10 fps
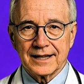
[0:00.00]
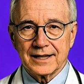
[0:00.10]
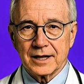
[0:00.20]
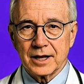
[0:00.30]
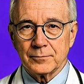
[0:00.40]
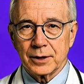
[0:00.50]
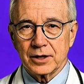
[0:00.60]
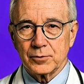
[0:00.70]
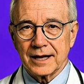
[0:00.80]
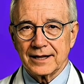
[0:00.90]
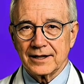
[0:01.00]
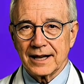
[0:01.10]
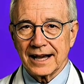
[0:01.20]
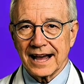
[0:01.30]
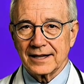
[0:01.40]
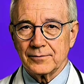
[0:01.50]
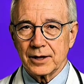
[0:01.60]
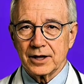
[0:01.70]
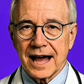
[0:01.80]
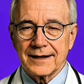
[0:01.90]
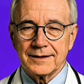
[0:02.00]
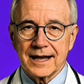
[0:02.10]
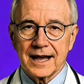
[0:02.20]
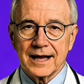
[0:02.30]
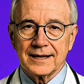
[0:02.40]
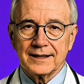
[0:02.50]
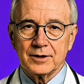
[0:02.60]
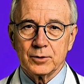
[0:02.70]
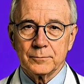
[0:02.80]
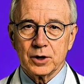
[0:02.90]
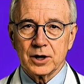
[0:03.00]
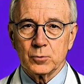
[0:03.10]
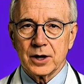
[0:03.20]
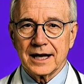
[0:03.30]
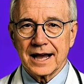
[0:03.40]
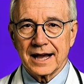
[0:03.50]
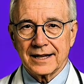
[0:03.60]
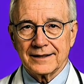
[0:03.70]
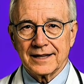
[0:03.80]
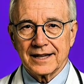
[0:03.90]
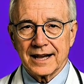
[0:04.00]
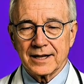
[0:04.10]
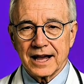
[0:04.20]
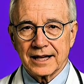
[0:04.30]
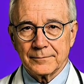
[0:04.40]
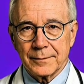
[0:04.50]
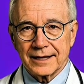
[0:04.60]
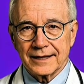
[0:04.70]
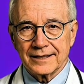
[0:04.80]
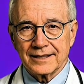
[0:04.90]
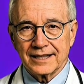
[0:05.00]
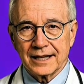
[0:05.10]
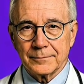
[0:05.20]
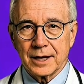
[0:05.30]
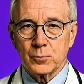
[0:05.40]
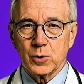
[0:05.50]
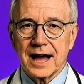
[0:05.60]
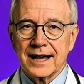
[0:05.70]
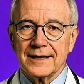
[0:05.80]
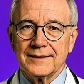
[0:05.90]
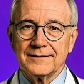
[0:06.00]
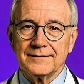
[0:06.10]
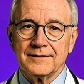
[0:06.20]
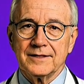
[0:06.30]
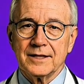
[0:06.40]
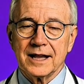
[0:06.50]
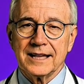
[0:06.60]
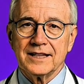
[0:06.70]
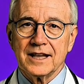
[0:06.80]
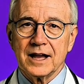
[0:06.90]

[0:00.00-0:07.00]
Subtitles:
help you relax, and guide you into a peaceful night's sleep. But after 60, that